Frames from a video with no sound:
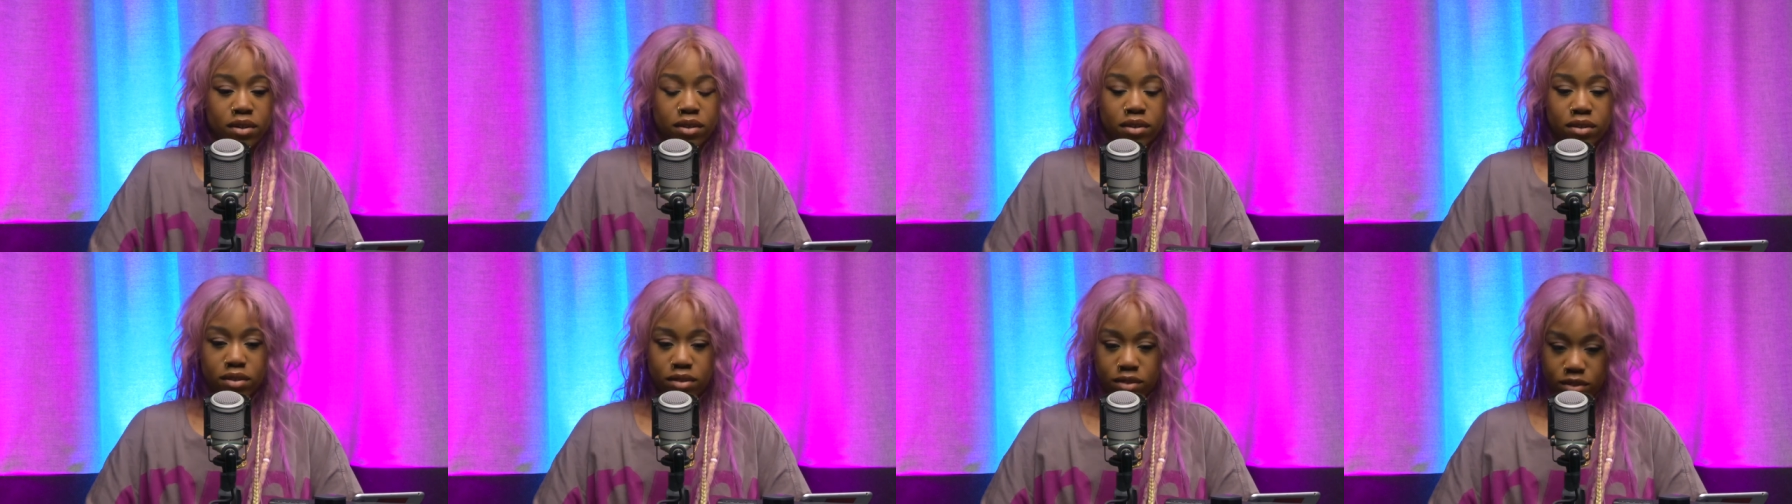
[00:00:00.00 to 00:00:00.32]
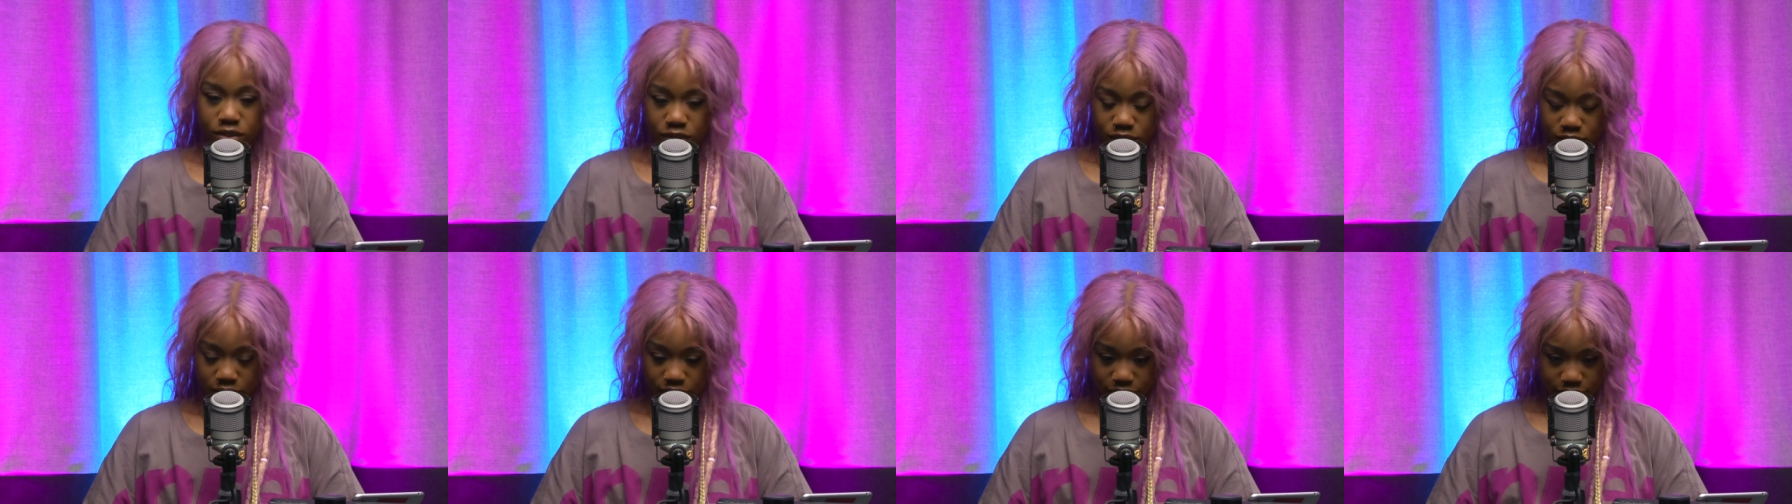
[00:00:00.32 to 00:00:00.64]

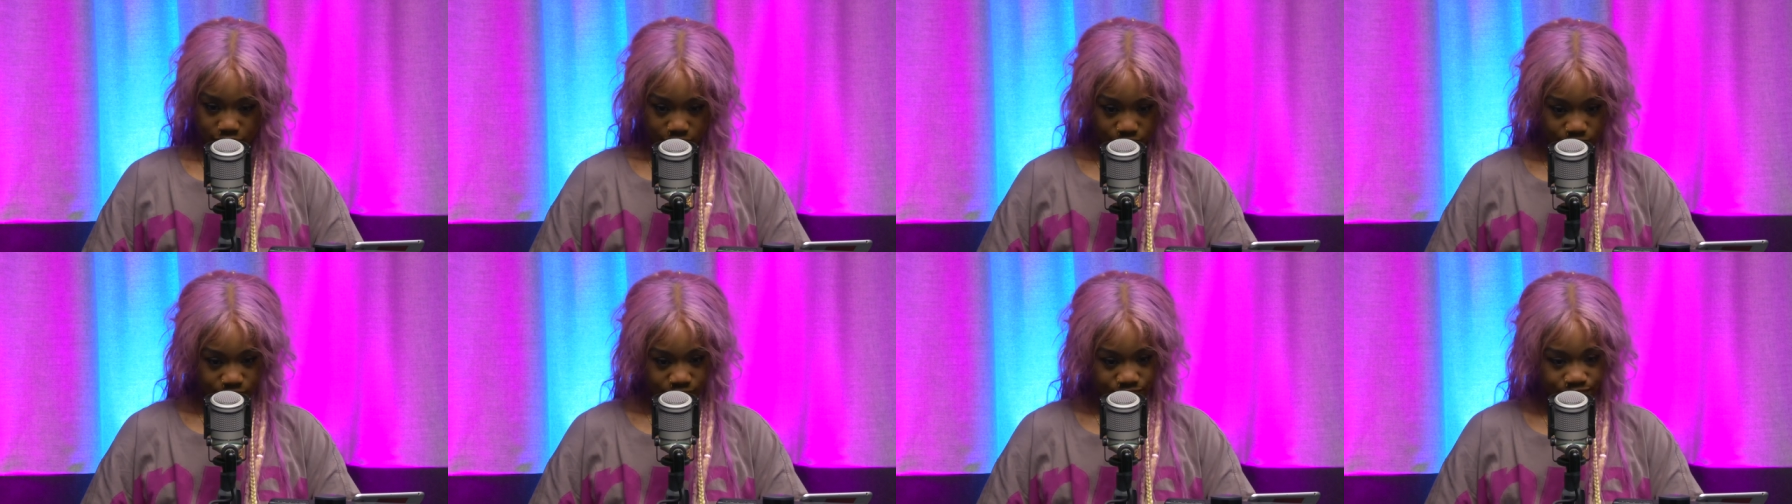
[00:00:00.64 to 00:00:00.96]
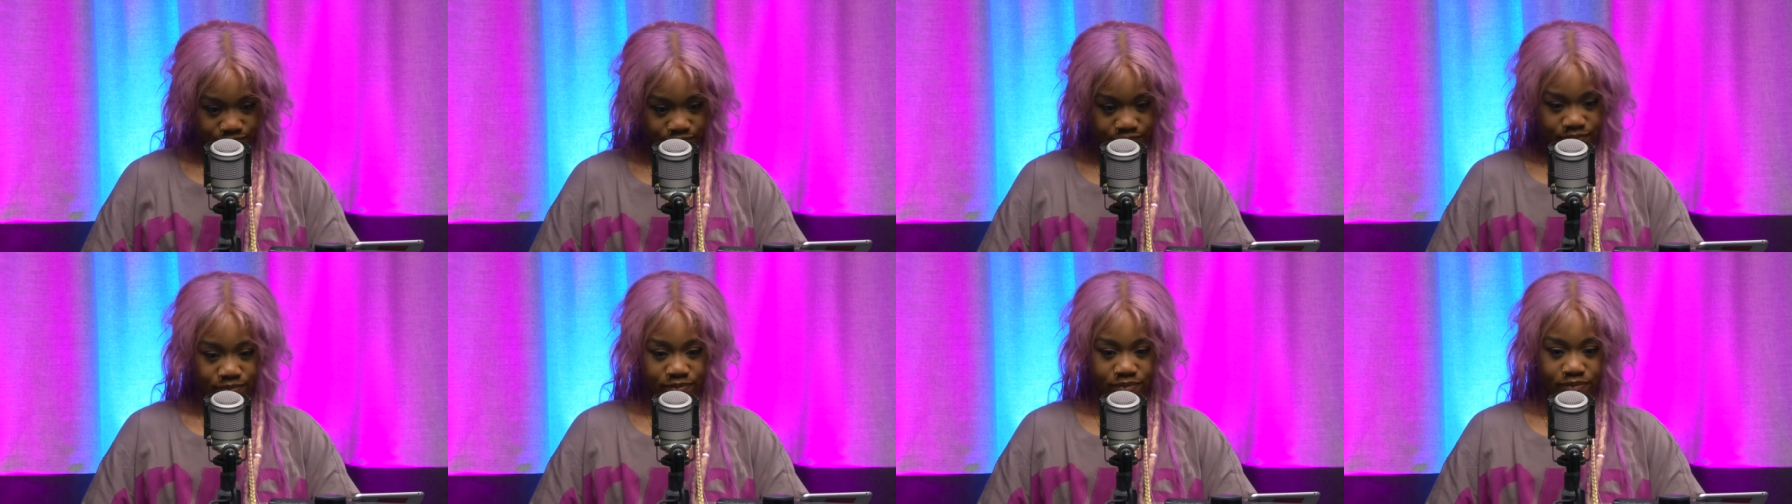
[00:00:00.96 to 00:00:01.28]
So then,
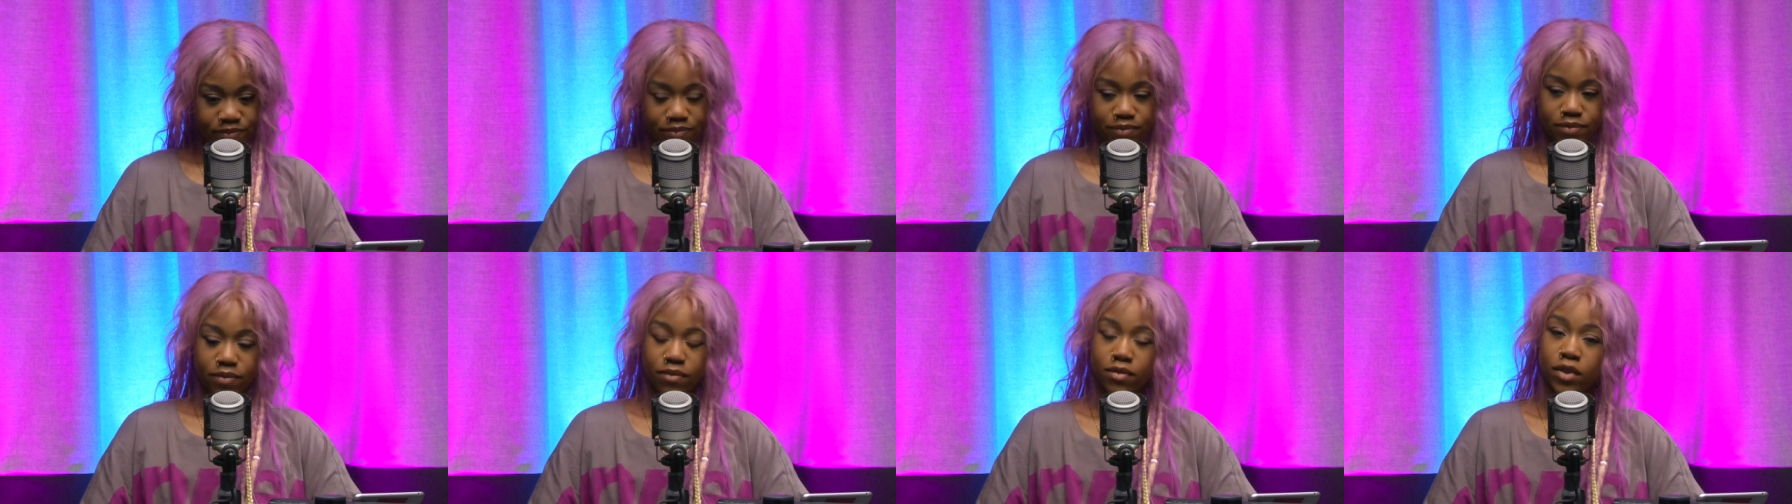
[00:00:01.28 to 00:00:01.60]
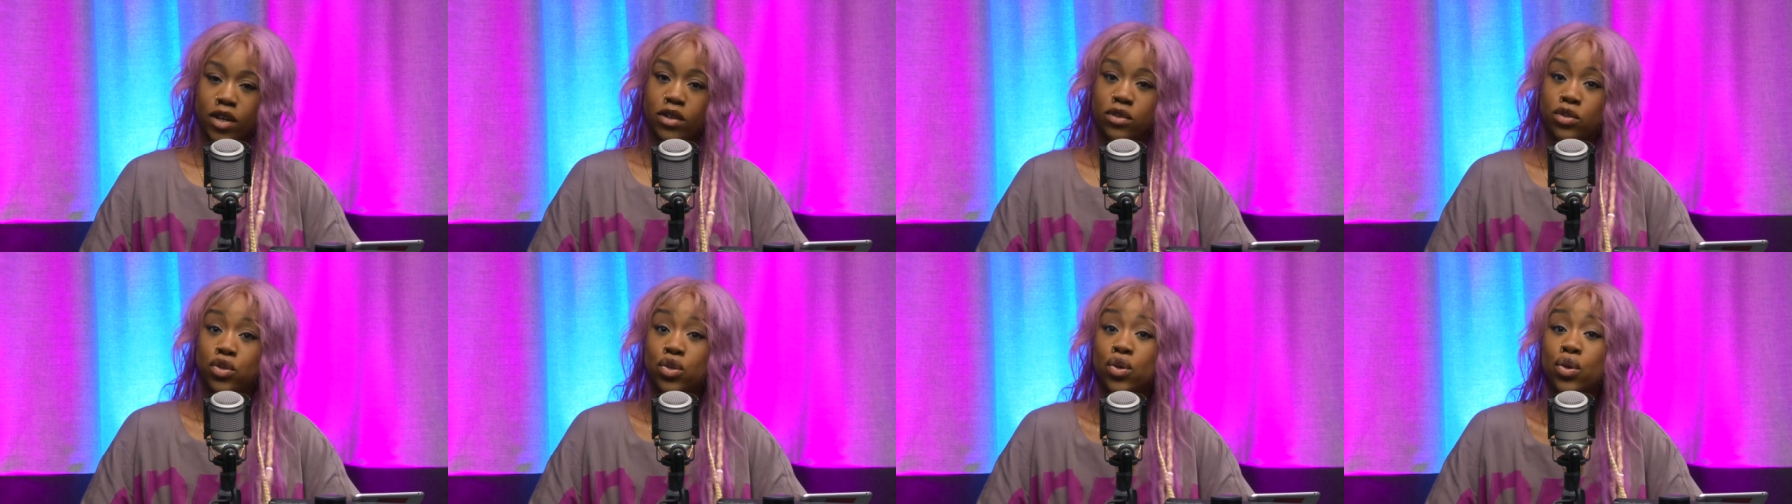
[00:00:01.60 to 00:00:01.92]

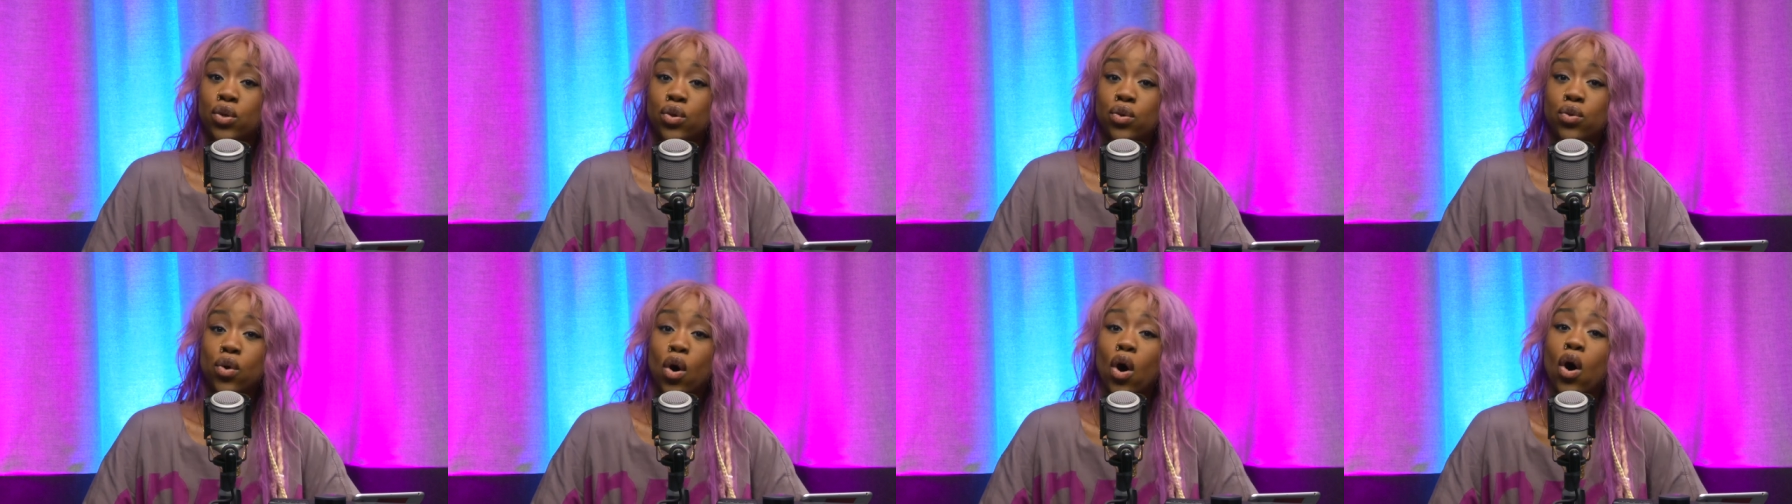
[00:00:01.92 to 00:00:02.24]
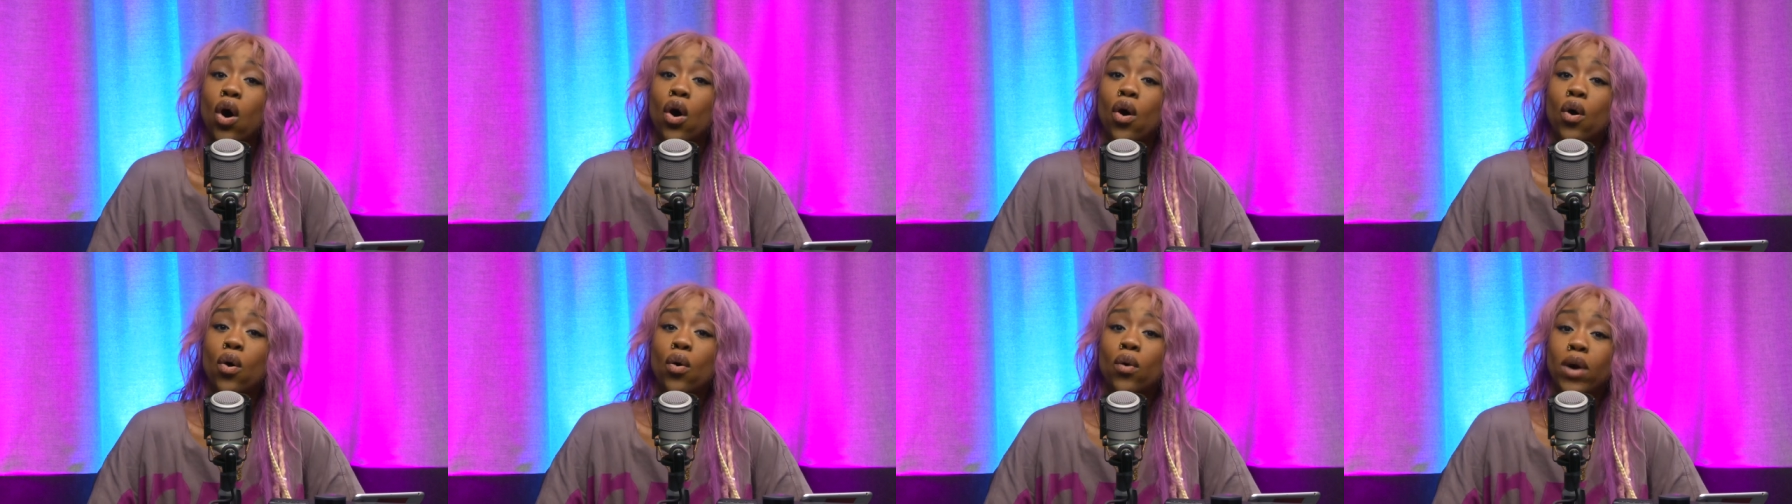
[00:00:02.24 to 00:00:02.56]
2
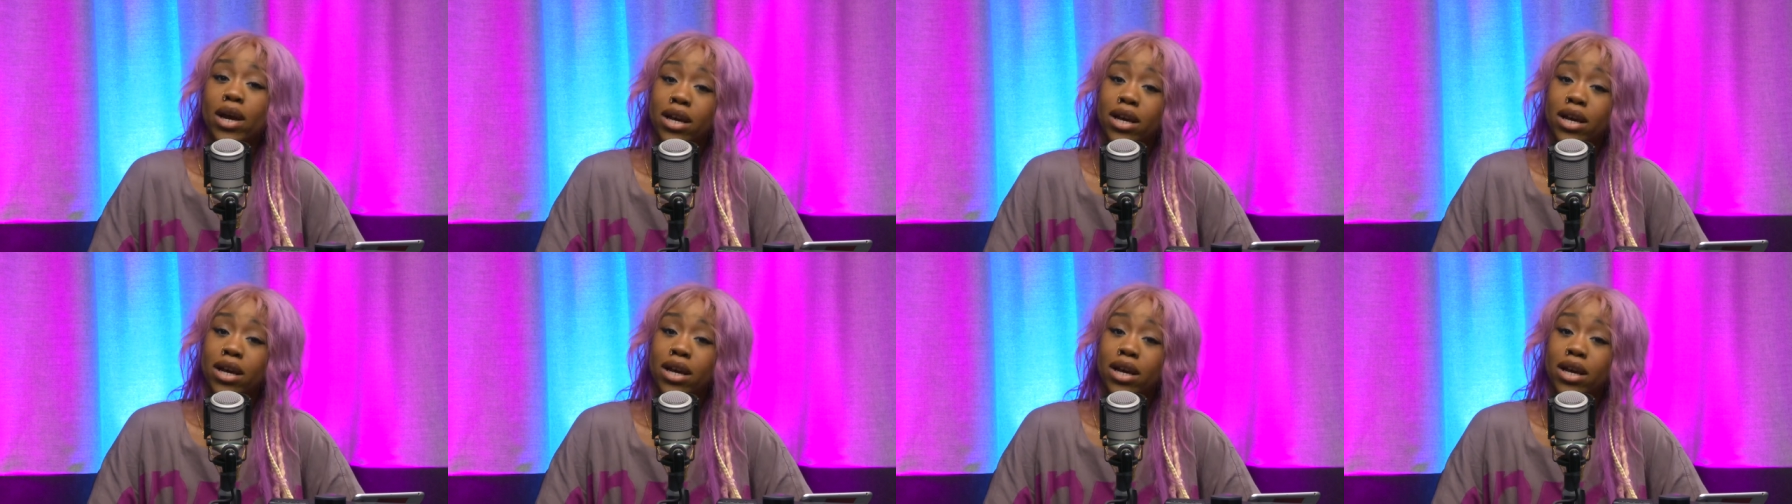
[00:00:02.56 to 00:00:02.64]
whole